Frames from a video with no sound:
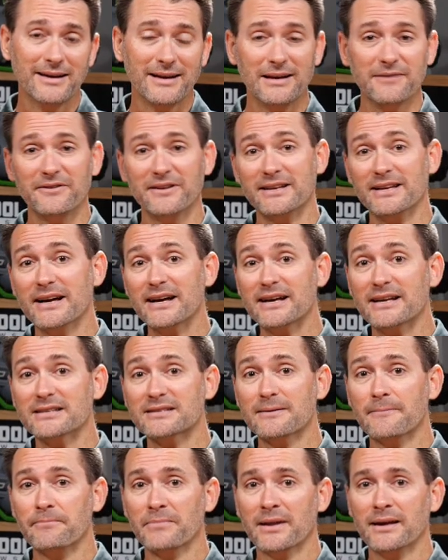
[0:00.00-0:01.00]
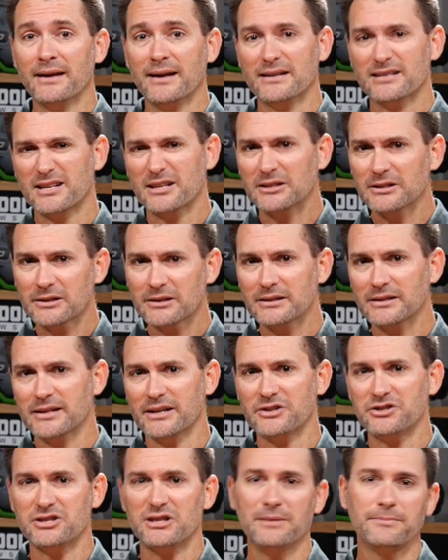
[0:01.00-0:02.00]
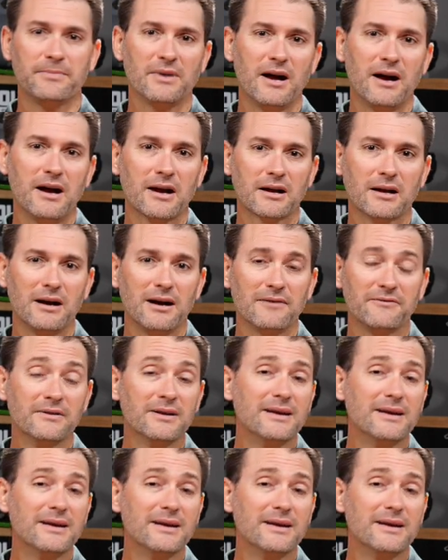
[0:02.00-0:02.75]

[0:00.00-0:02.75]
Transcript: And if it does, it's clearly a cheap knockoff.